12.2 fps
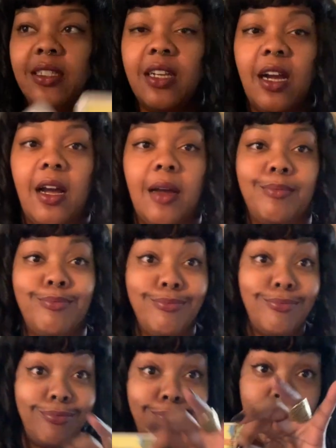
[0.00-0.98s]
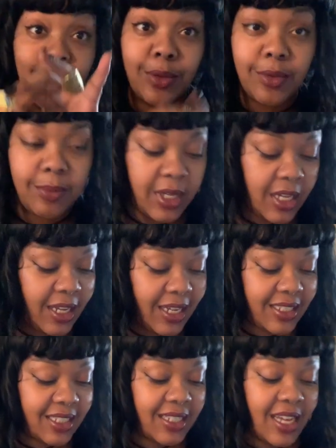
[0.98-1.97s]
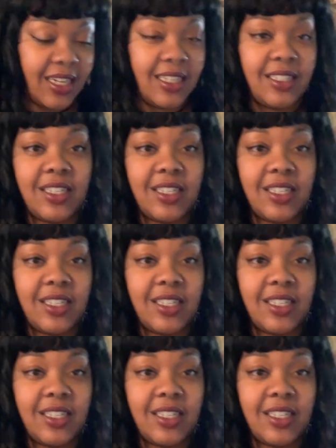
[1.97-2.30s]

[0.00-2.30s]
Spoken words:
job. Boom. It's a dead-end